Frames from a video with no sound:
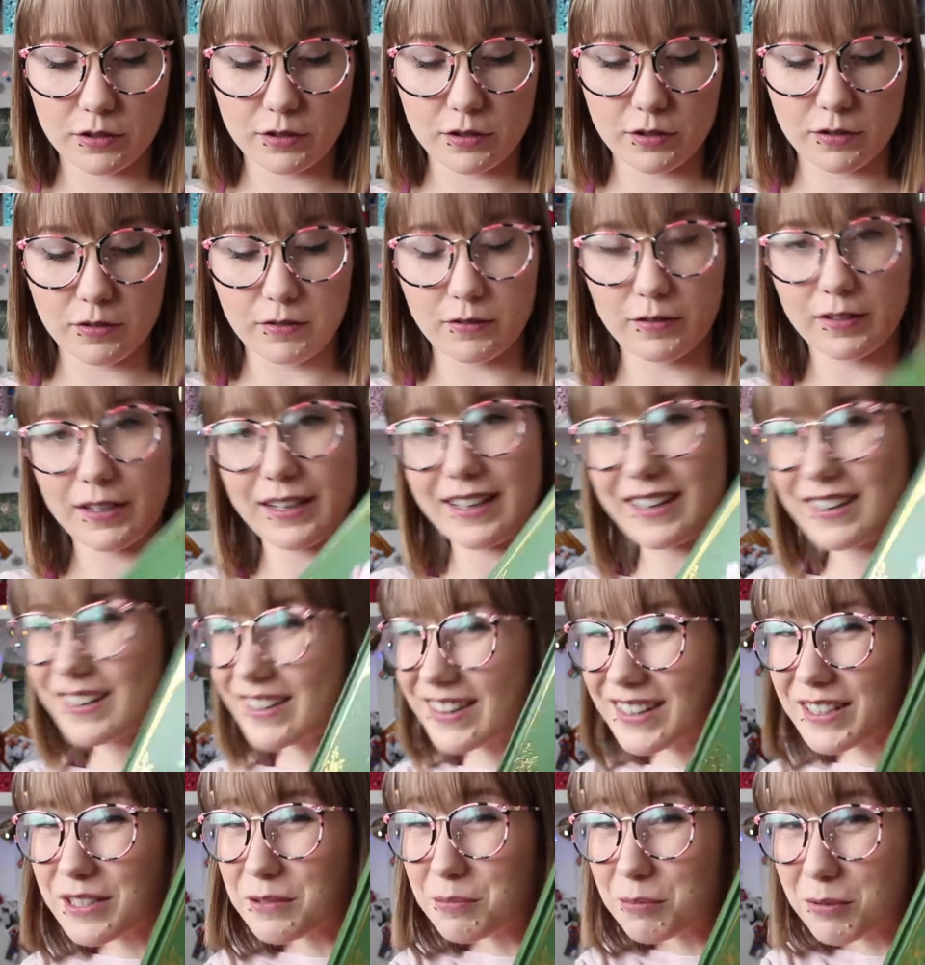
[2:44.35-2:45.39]
So I
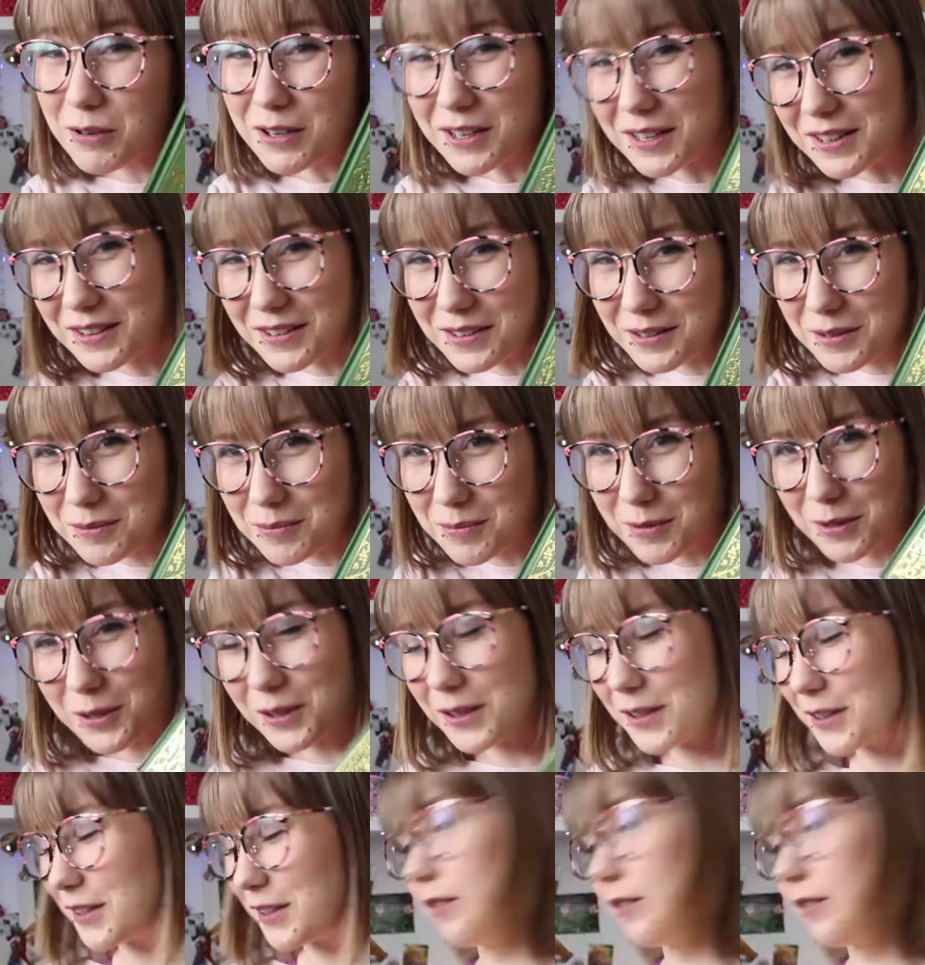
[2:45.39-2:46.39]
got this pretty little book.